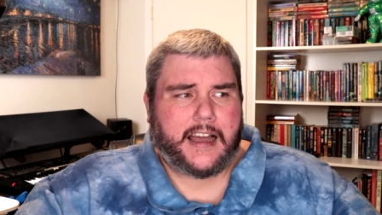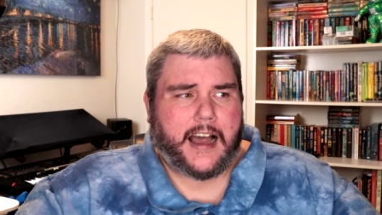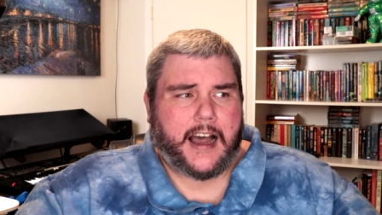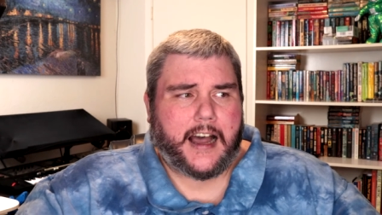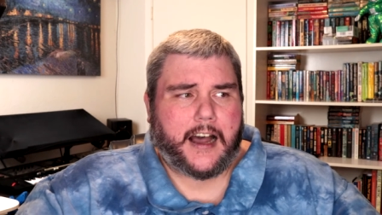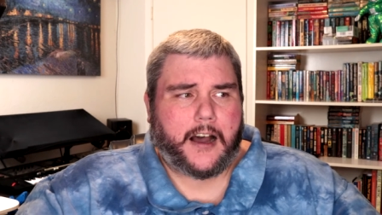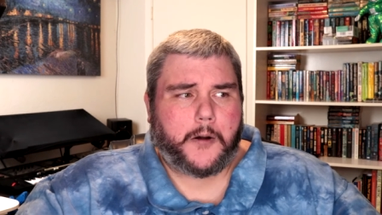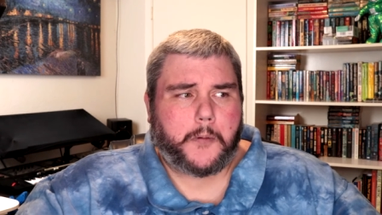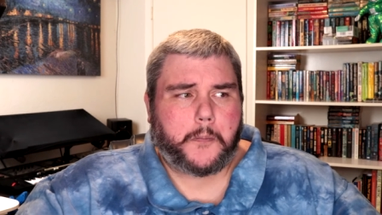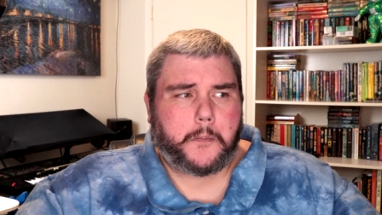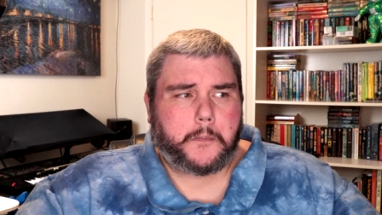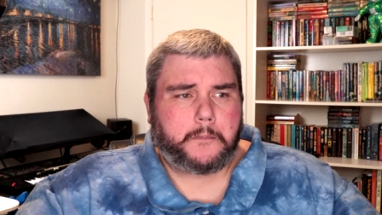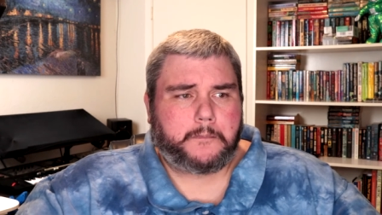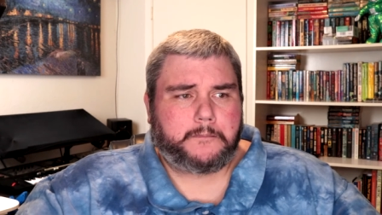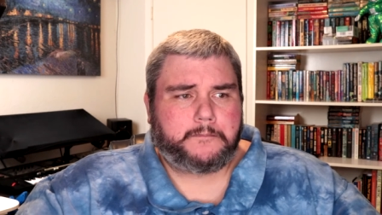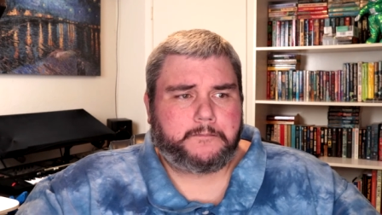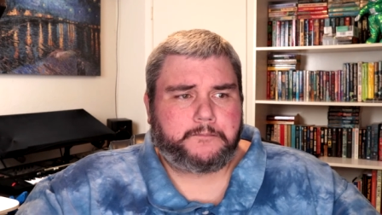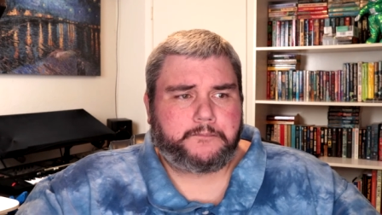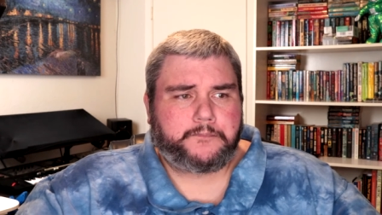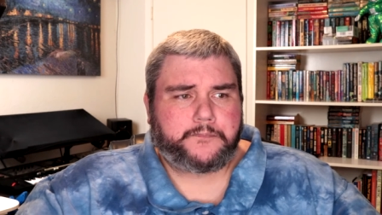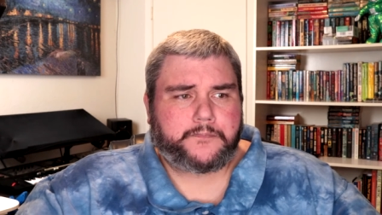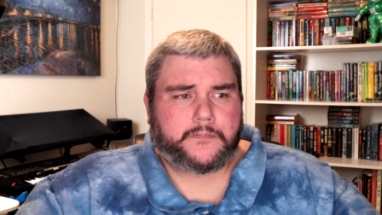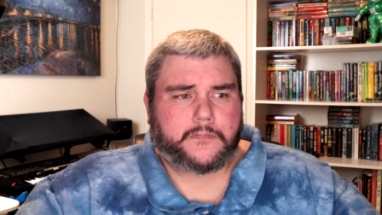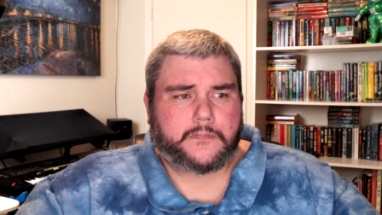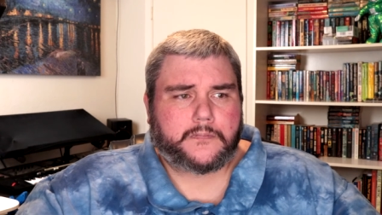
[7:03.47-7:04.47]
Um,
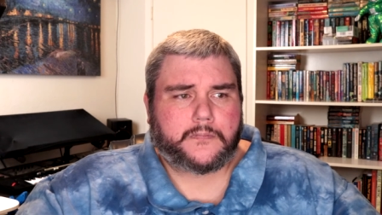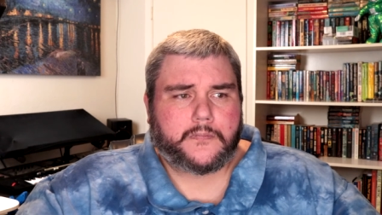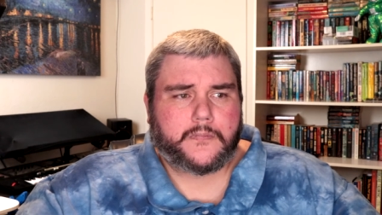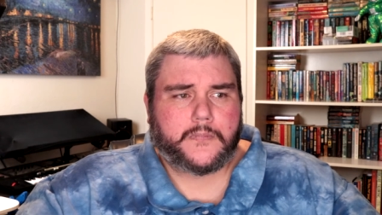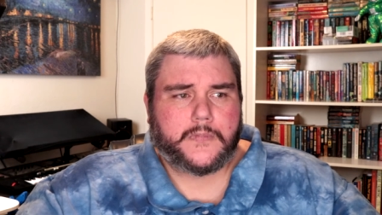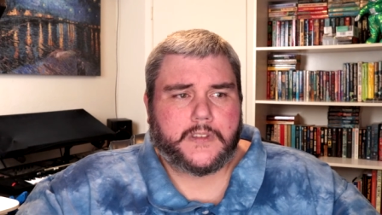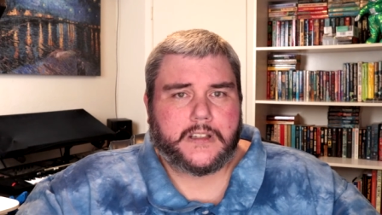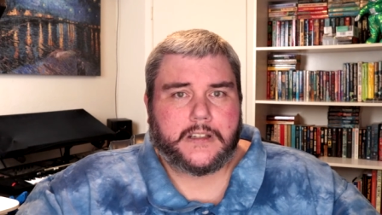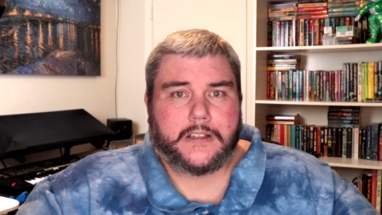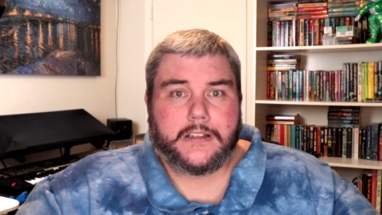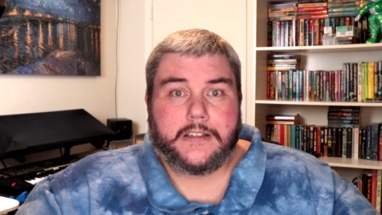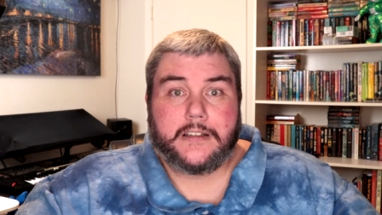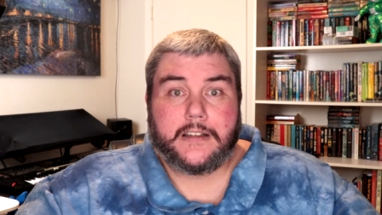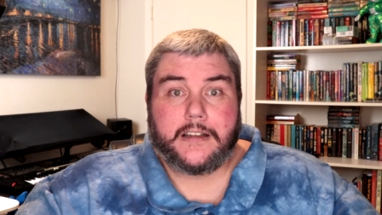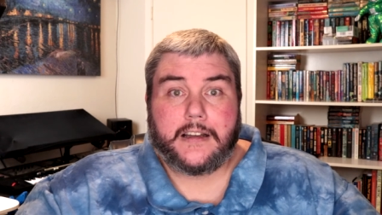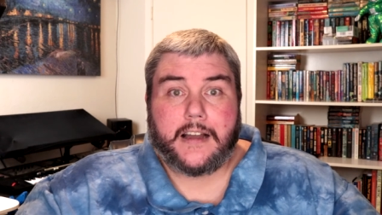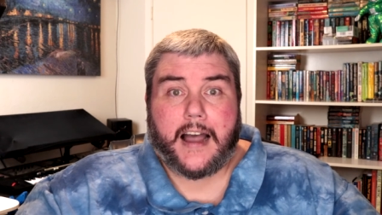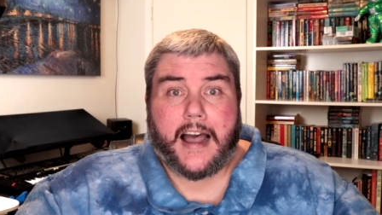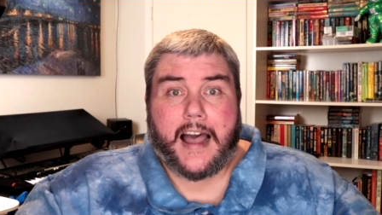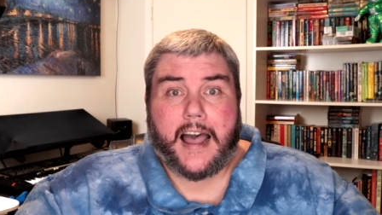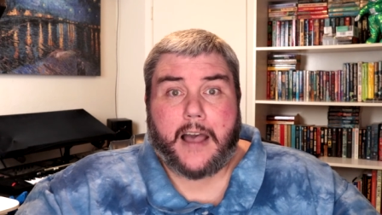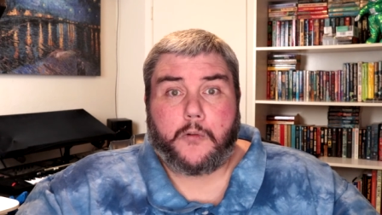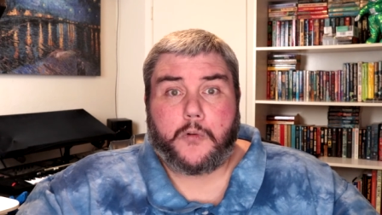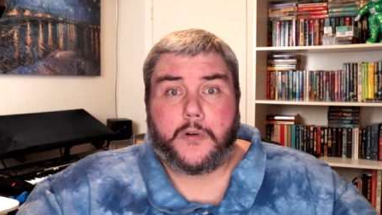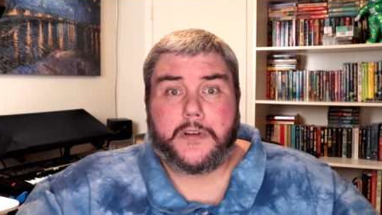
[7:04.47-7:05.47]

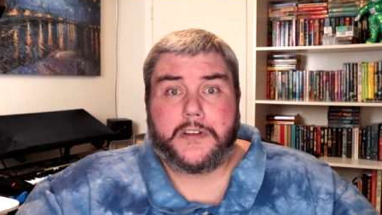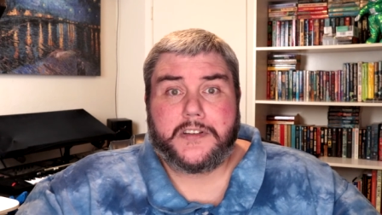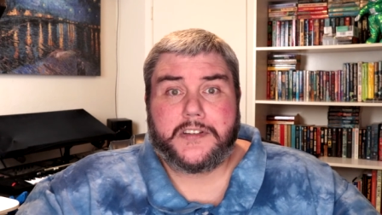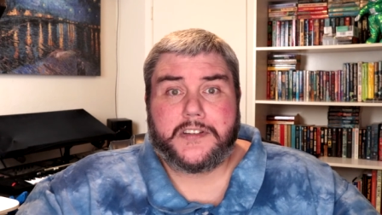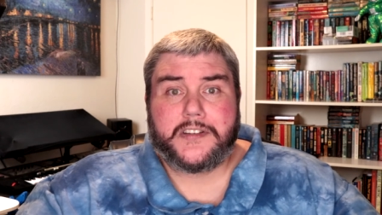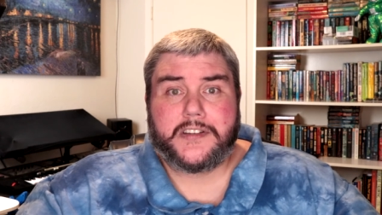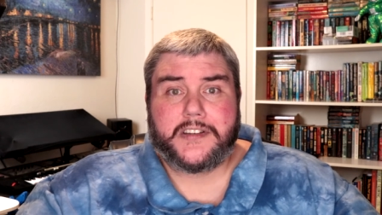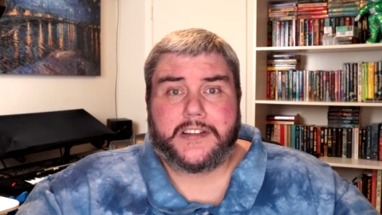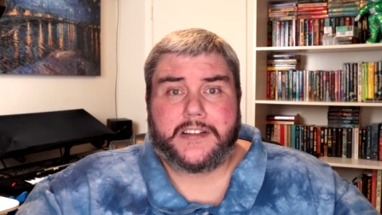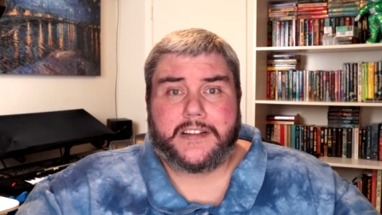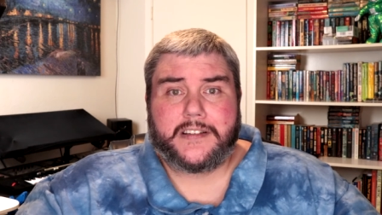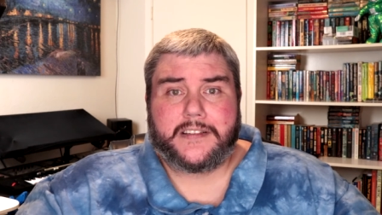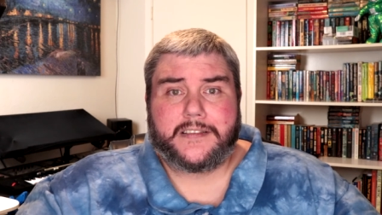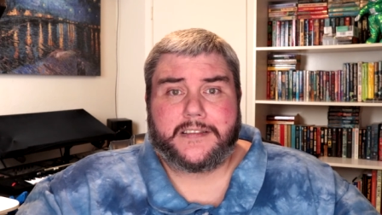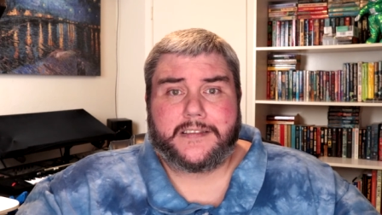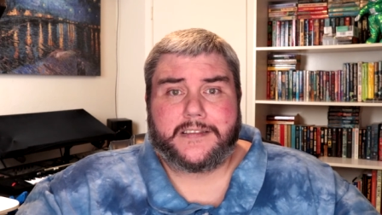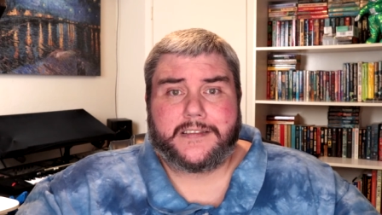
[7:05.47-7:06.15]
I was